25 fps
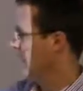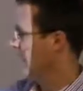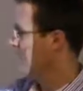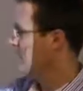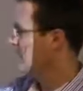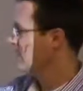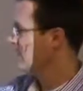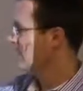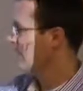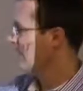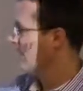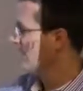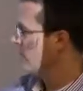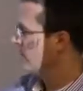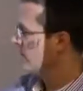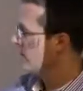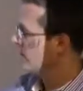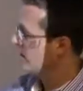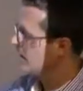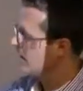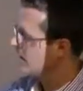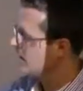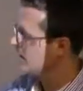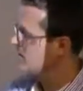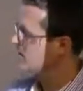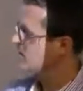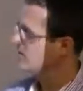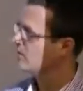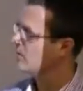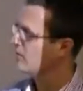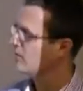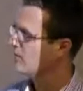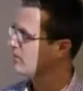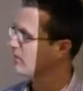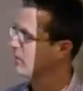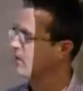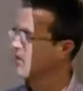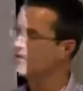is how the customer
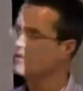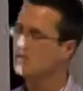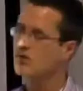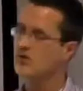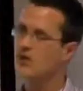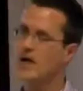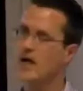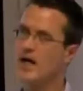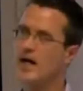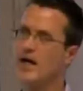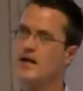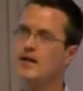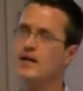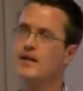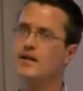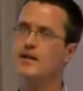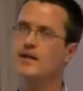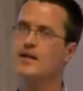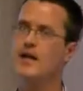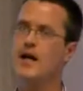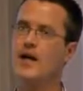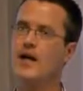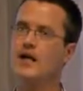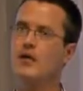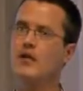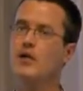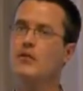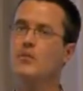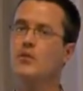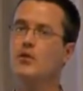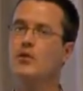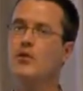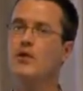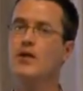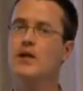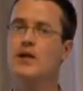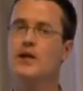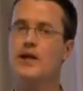feels and
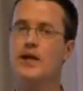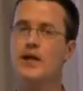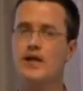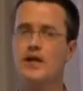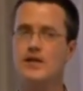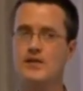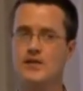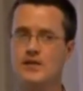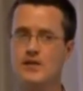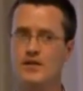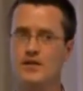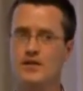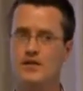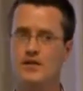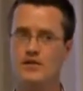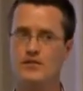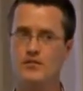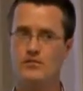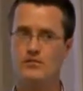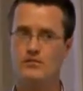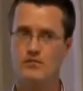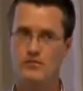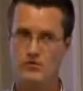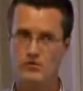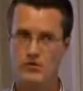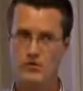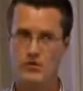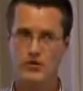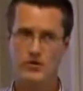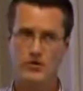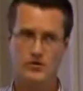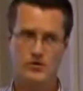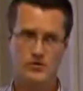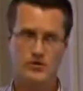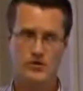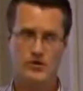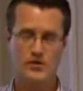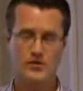communicate
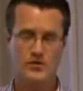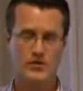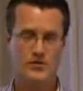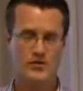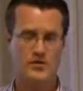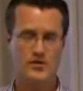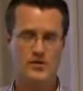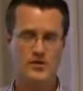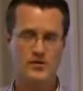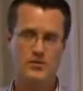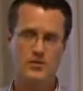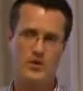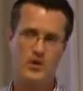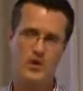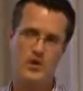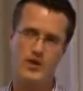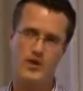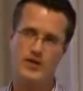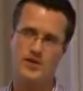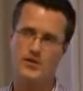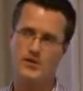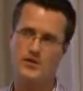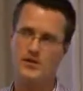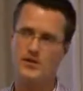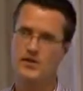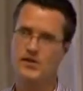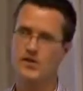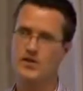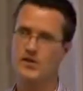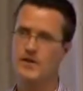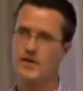to certain suppliers.